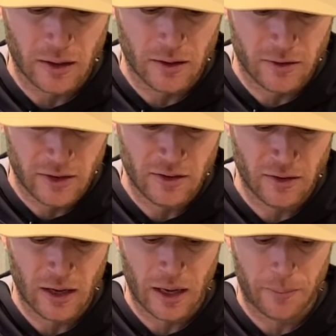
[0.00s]

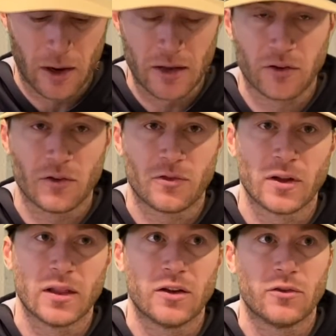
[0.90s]
season ticket prices for
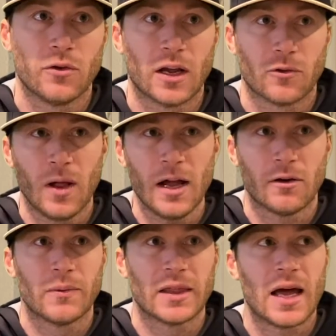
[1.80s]
at least 2 years. Well, I
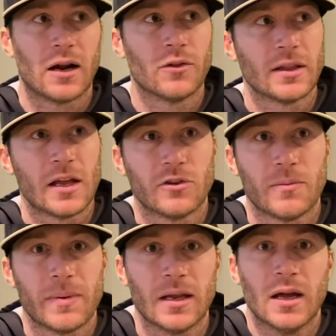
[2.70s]
agree with that. I don't think they
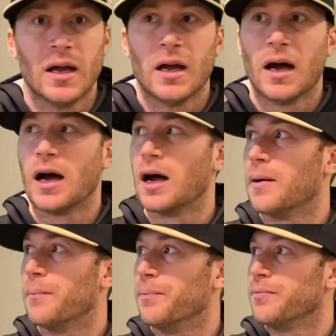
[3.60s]
should be,
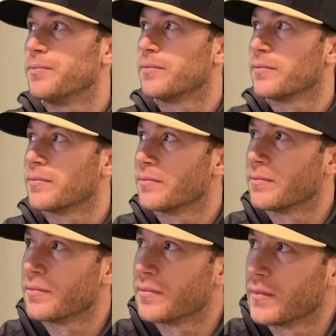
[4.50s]

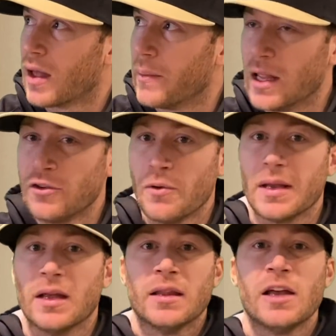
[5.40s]
they
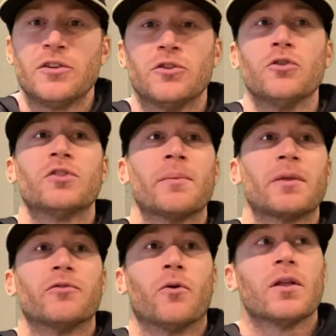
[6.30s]
should do
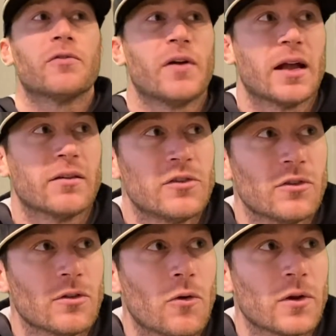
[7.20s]
something for the fans. They
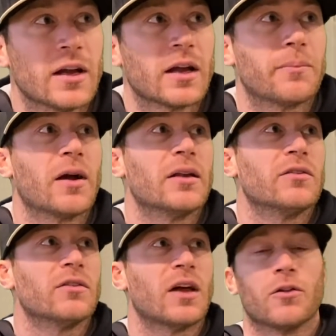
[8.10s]
should lower ticket
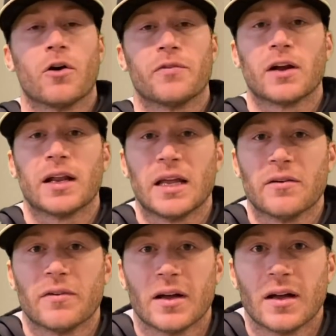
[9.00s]
prices. I don't know if they're going to
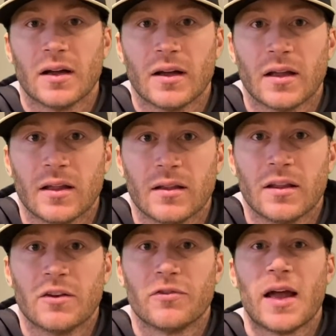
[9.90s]
give
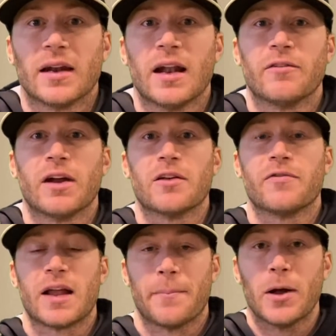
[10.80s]
this fan and every other
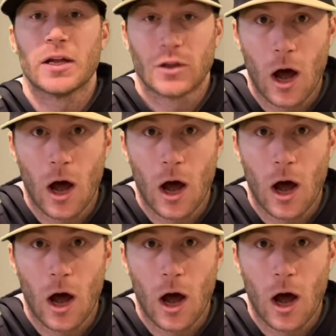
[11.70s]
fan $1 million,